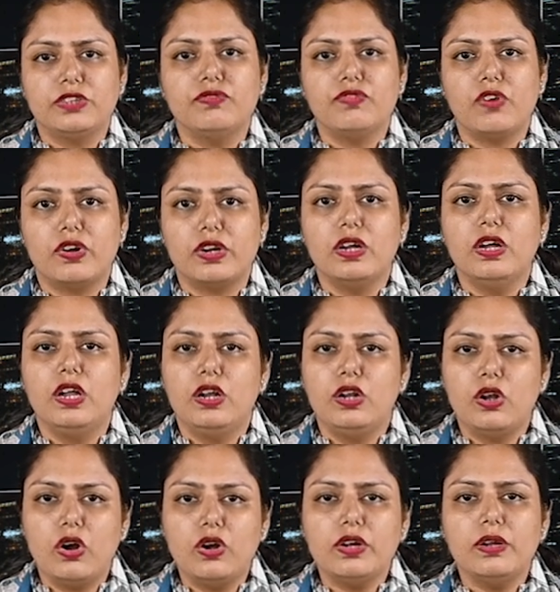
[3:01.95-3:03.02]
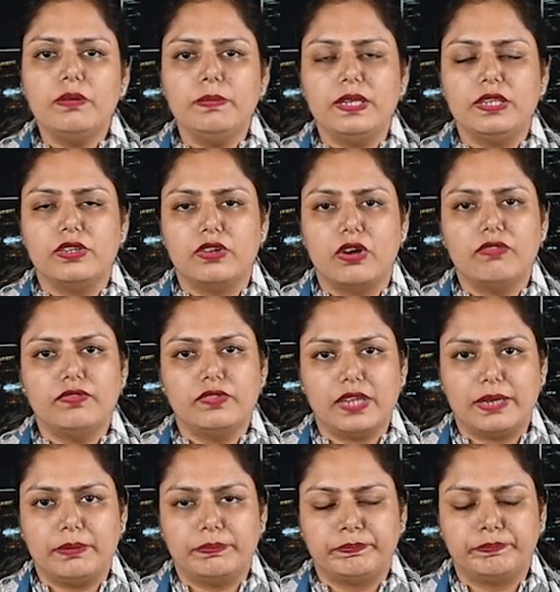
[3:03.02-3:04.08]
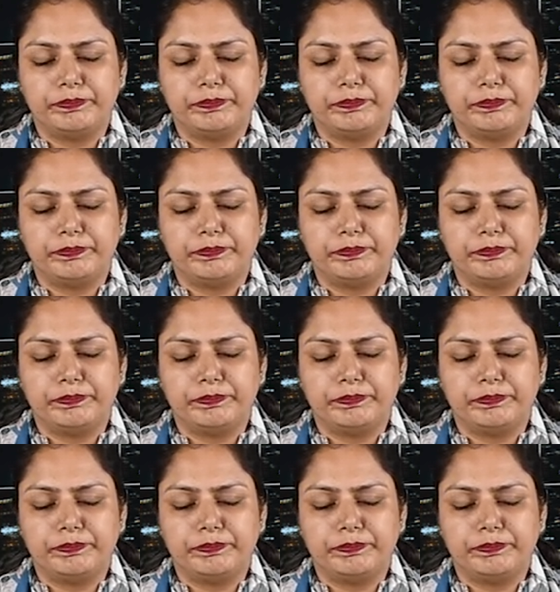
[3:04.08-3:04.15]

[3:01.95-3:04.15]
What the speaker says: for a longer period of time.